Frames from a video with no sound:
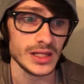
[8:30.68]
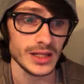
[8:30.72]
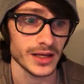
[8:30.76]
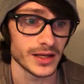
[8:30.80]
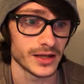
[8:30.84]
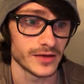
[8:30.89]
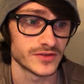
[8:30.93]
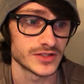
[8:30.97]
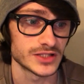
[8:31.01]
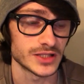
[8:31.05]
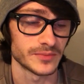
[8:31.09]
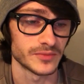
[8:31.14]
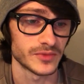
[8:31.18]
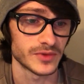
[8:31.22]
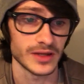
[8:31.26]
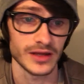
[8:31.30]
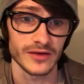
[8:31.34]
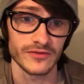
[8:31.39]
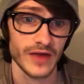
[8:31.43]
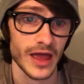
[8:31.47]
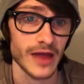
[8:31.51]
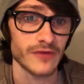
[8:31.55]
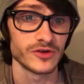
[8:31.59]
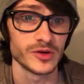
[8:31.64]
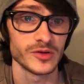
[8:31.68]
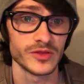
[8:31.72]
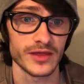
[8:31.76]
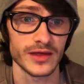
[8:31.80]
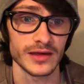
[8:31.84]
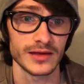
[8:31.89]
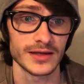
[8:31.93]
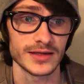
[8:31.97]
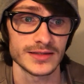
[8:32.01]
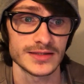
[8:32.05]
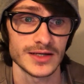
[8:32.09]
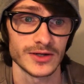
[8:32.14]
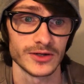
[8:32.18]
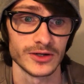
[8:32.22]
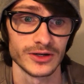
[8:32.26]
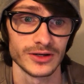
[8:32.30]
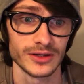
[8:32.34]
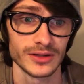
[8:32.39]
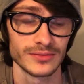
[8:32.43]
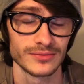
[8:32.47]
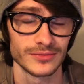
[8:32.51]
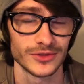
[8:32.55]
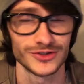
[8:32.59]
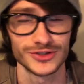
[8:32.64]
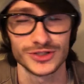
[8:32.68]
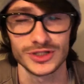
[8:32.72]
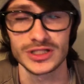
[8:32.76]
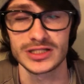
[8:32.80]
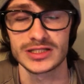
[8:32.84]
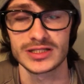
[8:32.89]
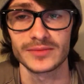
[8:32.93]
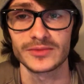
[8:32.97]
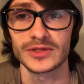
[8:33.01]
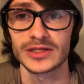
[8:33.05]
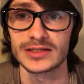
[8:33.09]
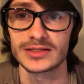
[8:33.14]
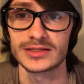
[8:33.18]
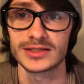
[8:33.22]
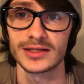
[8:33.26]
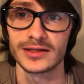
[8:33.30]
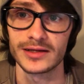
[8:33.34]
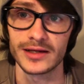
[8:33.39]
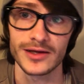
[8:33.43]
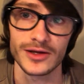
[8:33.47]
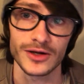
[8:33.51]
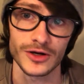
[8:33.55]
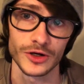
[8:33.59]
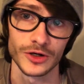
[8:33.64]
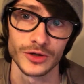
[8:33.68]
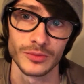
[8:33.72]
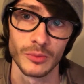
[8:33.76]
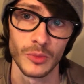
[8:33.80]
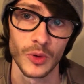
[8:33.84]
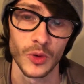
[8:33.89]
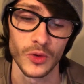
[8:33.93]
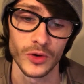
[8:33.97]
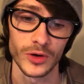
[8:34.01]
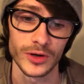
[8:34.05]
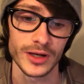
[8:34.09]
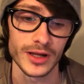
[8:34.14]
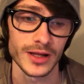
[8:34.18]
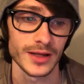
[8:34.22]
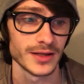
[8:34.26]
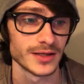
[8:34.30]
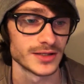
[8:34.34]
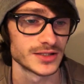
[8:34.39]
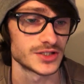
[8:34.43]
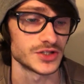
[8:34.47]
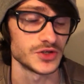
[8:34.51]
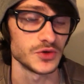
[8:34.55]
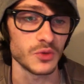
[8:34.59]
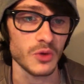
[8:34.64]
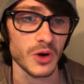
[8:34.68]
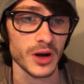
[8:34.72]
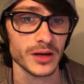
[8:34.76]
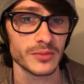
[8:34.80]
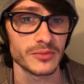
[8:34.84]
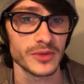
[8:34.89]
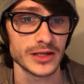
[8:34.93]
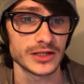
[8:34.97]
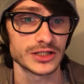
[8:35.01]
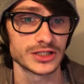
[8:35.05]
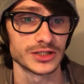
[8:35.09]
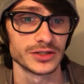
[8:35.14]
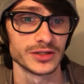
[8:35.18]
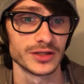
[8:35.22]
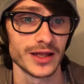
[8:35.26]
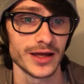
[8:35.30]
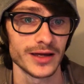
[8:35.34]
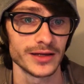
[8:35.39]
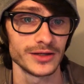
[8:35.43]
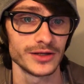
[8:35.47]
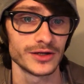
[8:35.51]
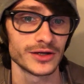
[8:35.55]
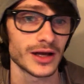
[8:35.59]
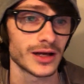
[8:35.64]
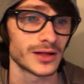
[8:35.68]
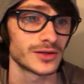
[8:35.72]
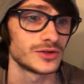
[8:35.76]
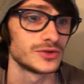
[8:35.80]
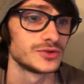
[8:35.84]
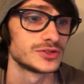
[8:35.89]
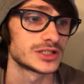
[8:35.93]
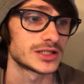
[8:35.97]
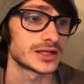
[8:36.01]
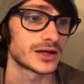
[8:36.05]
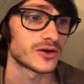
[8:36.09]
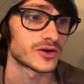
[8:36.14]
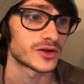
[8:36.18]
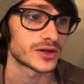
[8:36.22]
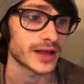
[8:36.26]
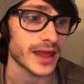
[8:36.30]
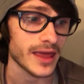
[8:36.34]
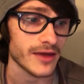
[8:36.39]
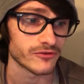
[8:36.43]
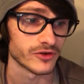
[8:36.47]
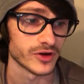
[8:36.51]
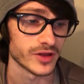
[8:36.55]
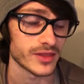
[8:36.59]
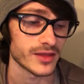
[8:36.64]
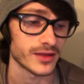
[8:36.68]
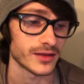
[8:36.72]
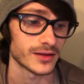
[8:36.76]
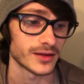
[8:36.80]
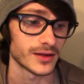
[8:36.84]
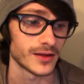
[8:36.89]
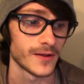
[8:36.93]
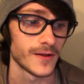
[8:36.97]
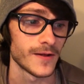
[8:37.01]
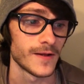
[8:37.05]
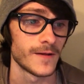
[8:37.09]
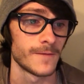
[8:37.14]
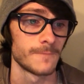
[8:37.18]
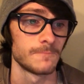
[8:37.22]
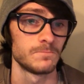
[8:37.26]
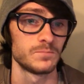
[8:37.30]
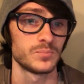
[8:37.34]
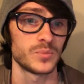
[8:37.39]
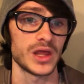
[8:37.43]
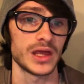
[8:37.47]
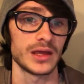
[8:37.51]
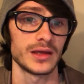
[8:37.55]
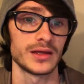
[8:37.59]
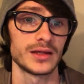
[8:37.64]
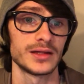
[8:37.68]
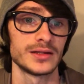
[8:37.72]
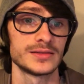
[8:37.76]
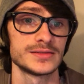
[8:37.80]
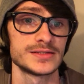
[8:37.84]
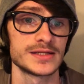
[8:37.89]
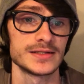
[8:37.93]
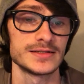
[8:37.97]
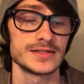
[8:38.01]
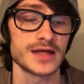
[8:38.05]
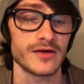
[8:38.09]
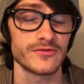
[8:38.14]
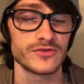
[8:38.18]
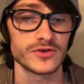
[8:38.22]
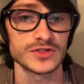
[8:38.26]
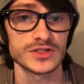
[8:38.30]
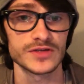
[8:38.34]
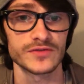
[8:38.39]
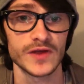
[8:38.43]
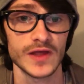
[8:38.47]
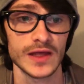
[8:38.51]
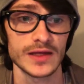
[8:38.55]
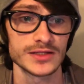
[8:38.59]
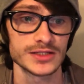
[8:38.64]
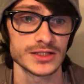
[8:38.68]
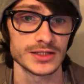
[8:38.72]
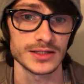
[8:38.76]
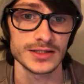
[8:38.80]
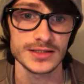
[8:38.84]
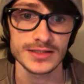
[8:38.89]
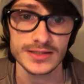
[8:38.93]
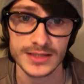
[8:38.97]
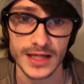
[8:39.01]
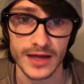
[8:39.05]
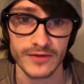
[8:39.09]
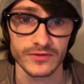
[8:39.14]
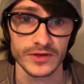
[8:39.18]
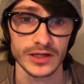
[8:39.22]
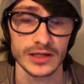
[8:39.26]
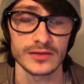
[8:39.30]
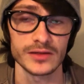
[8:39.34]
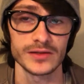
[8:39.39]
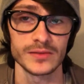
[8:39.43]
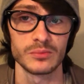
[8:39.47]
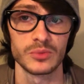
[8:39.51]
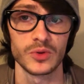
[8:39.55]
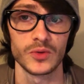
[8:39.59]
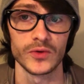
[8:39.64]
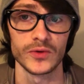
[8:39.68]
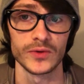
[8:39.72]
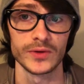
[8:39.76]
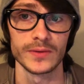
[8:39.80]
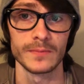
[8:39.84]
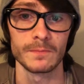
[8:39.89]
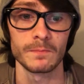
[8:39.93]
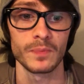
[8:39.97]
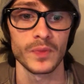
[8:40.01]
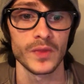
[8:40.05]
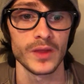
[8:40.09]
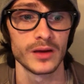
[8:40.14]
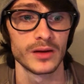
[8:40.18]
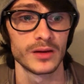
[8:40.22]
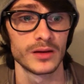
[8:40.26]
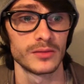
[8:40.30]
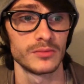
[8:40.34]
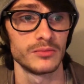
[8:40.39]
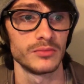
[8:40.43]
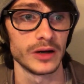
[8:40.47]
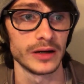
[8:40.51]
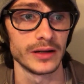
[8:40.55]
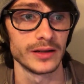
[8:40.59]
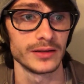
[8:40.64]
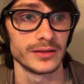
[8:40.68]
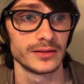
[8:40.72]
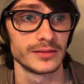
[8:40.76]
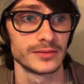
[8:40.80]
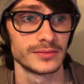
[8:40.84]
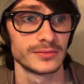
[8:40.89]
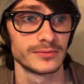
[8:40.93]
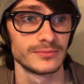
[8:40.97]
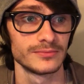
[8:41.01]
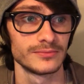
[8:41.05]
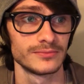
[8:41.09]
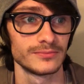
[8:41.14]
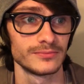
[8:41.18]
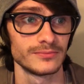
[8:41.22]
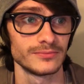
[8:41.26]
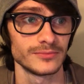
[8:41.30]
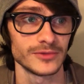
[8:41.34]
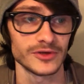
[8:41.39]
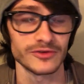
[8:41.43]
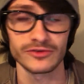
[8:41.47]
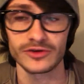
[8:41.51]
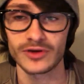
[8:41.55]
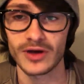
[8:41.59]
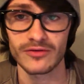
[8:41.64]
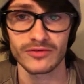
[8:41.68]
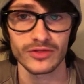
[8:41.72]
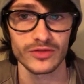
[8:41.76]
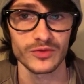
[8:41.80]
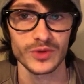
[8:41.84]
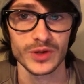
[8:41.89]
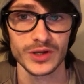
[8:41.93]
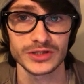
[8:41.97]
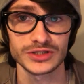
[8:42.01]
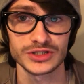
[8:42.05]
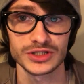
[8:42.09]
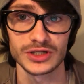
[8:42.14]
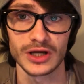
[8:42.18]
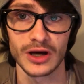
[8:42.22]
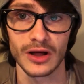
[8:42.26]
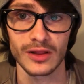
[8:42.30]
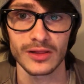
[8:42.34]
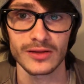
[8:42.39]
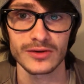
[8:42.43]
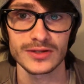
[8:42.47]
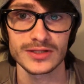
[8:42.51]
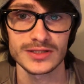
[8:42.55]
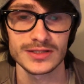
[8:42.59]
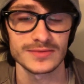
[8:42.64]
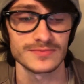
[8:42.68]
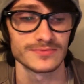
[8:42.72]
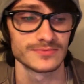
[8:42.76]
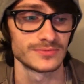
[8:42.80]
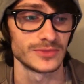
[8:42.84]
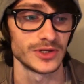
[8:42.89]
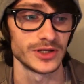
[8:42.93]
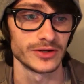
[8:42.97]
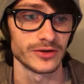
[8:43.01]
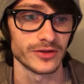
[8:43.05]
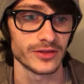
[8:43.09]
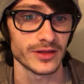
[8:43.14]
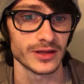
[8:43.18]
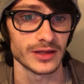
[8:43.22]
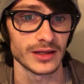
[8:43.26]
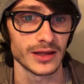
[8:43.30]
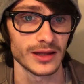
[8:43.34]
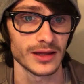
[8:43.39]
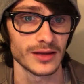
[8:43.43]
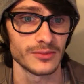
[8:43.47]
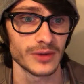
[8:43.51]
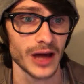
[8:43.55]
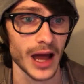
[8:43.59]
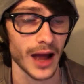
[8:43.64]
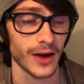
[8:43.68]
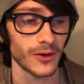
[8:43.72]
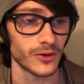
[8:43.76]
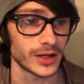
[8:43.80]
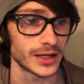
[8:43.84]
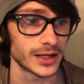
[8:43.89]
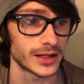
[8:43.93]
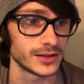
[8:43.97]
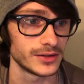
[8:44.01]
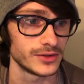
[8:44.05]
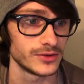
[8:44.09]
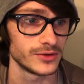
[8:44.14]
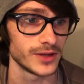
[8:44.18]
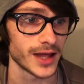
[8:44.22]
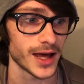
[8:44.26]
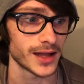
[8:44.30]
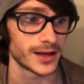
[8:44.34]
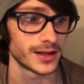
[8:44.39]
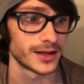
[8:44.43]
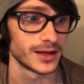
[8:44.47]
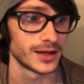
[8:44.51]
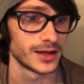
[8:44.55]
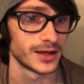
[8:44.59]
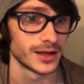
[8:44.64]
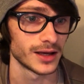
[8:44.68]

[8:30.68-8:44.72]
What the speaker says: And if everything gets hurt, usually something is going to get hurt more. So you want to make sure that you're not losing out on everything. And diversification is definitely important. But if you have $300 and you're thinking, but how can I do that?